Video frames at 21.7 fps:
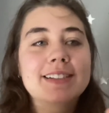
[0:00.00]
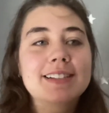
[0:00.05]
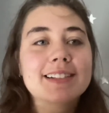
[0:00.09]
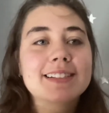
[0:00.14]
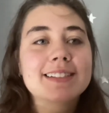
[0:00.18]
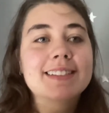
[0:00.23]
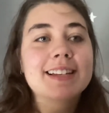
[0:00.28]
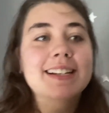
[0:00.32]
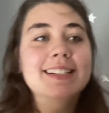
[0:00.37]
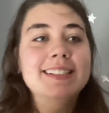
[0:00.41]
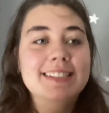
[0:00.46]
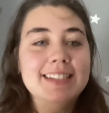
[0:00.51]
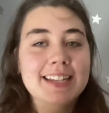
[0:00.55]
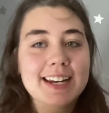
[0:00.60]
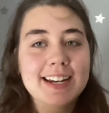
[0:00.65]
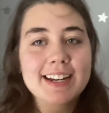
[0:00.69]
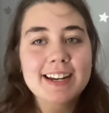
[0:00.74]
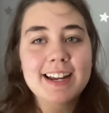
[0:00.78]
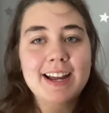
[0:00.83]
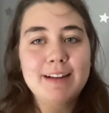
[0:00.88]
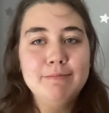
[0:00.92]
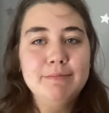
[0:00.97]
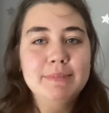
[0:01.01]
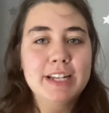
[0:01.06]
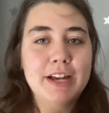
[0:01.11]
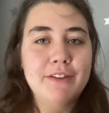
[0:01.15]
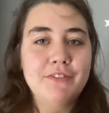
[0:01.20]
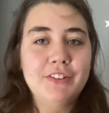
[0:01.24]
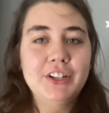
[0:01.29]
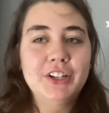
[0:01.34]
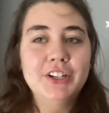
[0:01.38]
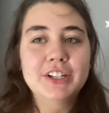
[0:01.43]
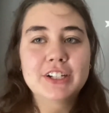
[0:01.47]
since I didn't, I'm
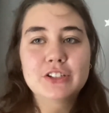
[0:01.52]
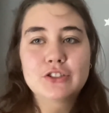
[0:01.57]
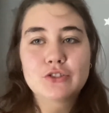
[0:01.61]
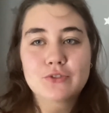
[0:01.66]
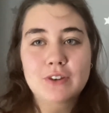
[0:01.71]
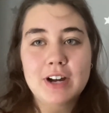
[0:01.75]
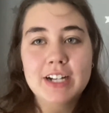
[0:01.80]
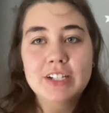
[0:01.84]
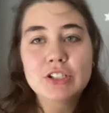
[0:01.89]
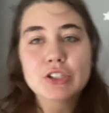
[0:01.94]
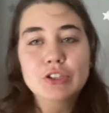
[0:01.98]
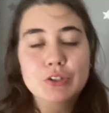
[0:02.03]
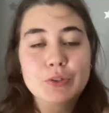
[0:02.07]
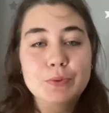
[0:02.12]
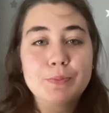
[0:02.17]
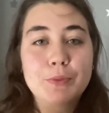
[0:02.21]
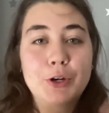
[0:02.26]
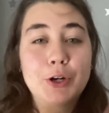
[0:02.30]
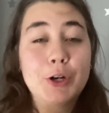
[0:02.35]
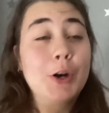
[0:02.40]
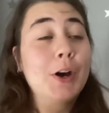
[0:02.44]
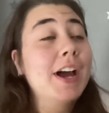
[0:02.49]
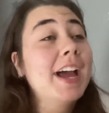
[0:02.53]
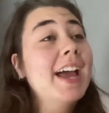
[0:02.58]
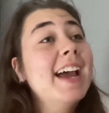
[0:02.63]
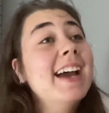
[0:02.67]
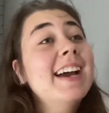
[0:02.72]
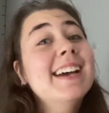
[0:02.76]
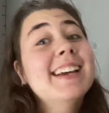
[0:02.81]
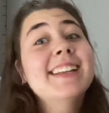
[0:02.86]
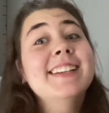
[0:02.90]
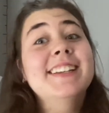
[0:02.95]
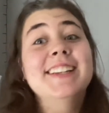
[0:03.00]
definitely gonna try to do more
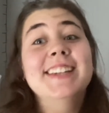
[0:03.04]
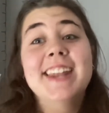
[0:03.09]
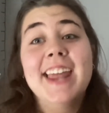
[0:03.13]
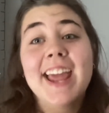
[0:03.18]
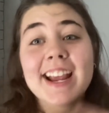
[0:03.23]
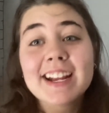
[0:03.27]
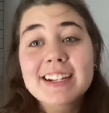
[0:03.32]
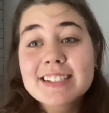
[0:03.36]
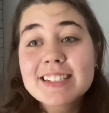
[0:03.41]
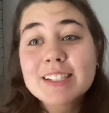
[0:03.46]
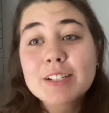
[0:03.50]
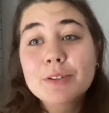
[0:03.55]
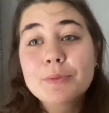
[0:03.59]
next